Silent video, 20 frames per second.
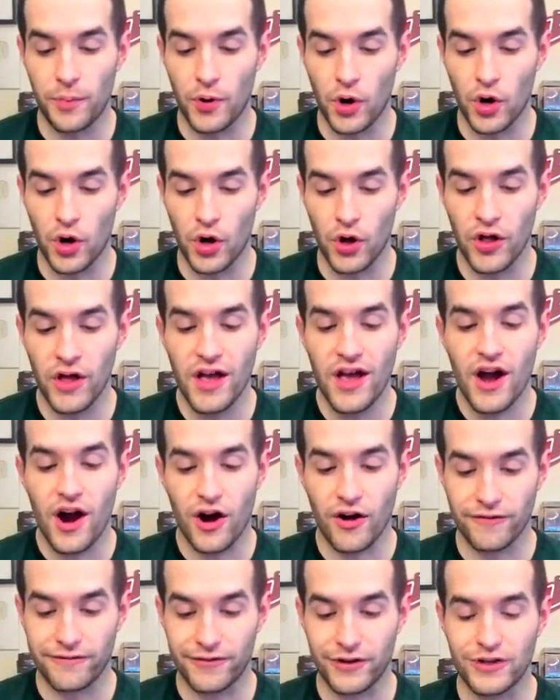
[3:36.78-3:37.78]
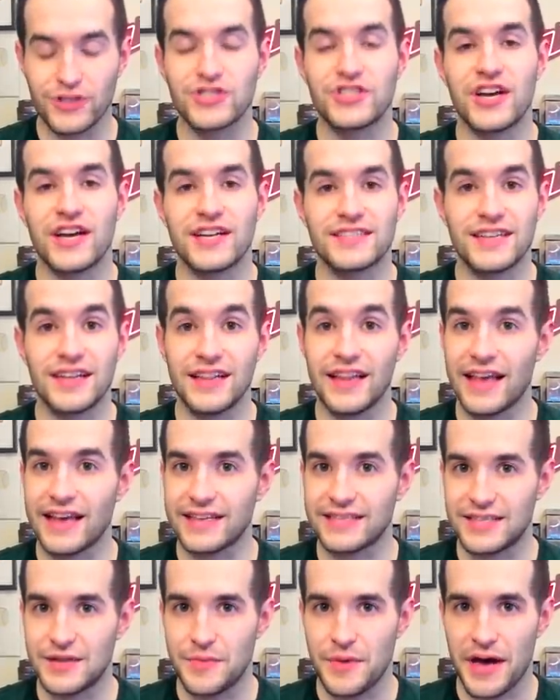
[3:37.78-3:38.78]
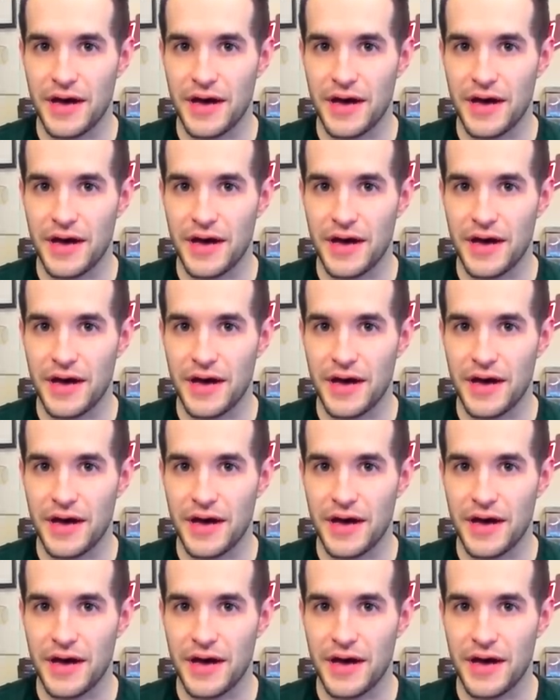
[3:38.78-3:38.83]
pull, our first chance at a legacy